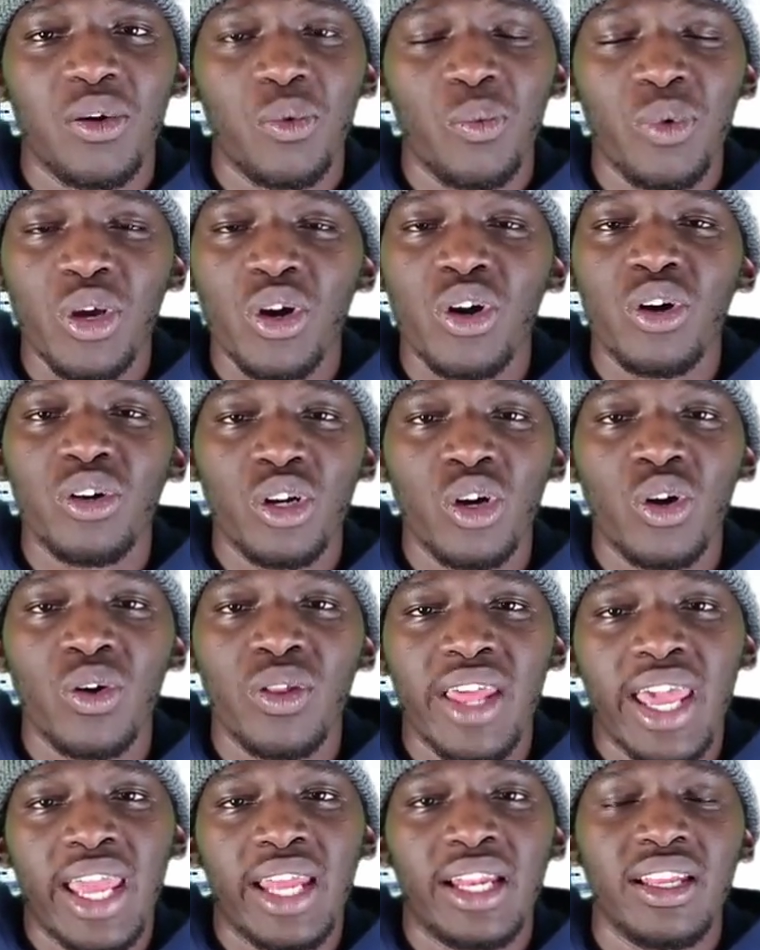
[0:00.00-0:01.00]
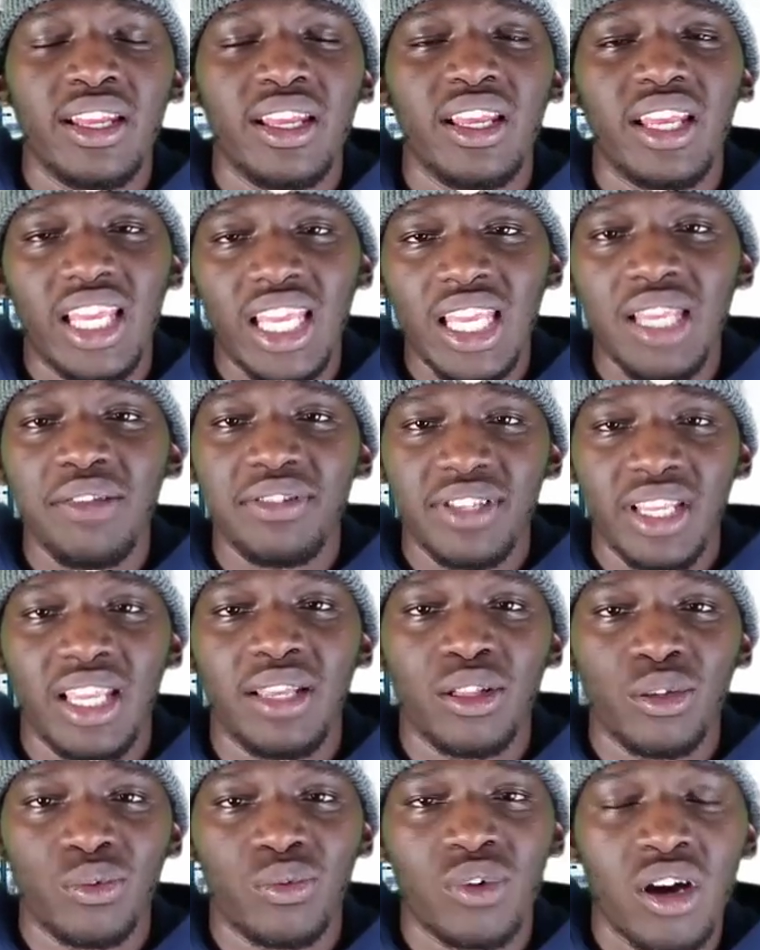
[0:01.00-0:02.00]
we all know that Yves
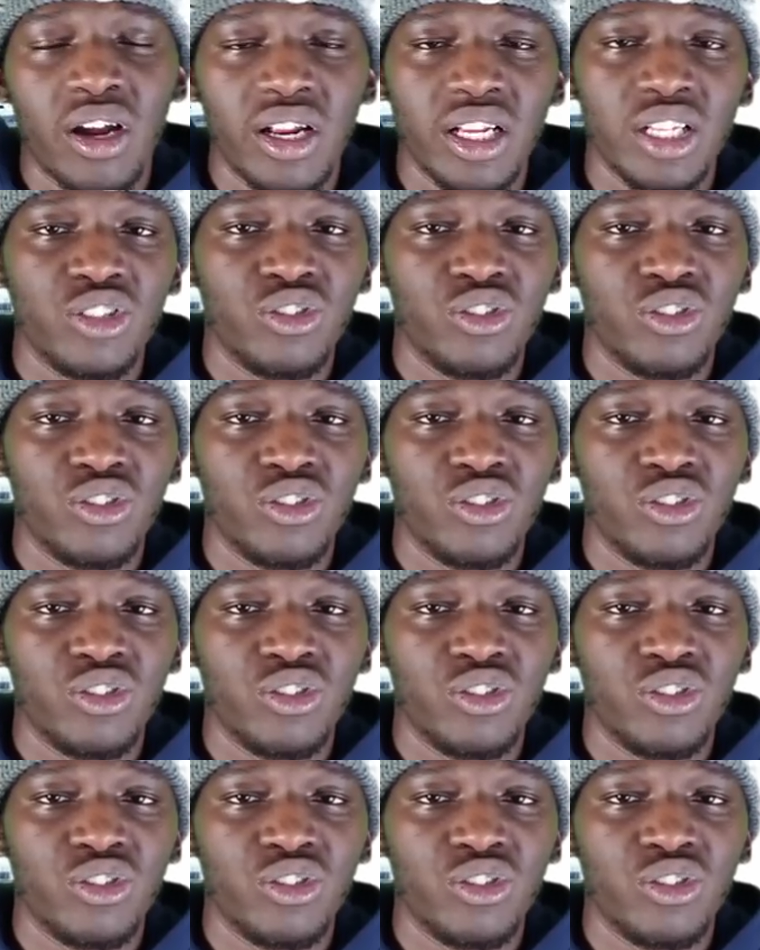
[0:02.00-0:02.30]
Saint Laurent